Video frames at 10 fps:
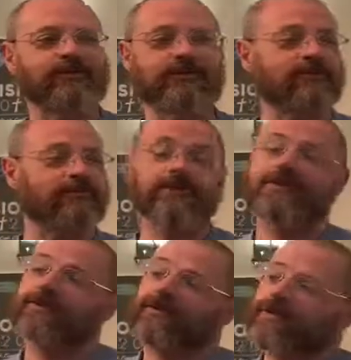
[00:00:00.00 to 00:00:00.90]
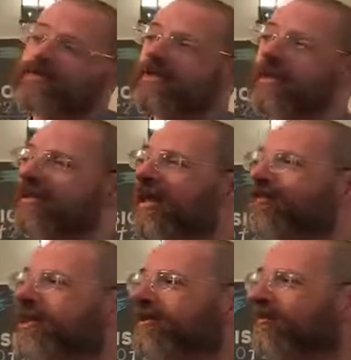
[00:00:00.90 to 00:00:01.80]
we just don't really sort of trust God that
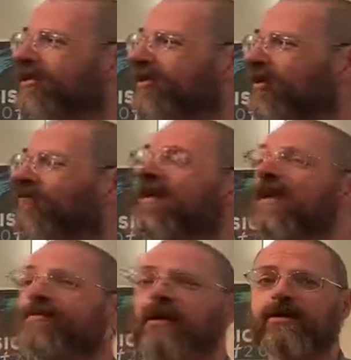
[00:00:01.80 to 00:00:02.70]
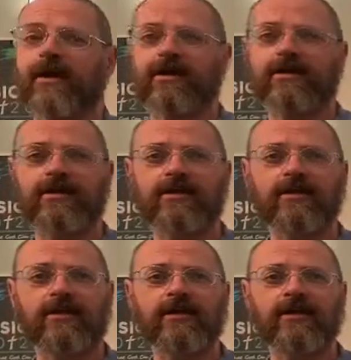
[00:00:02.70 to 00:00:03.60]
much, and we just sort of forget about God.
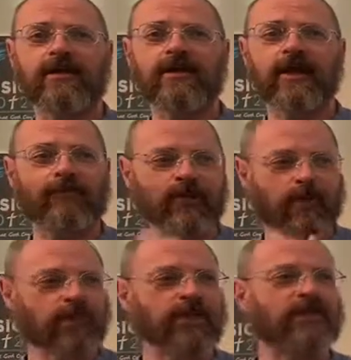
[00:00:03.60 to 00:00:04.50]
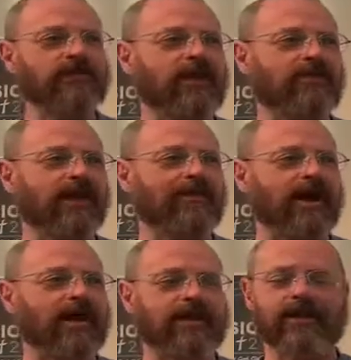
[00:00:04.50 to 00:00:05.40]
And then we go years without thinking
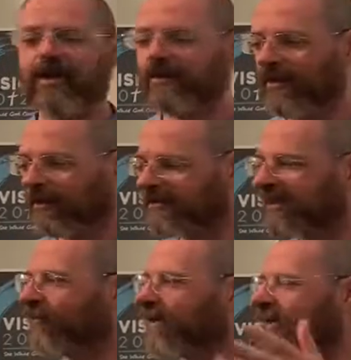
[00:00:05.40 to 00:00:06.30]
about it, and then all of a sudden we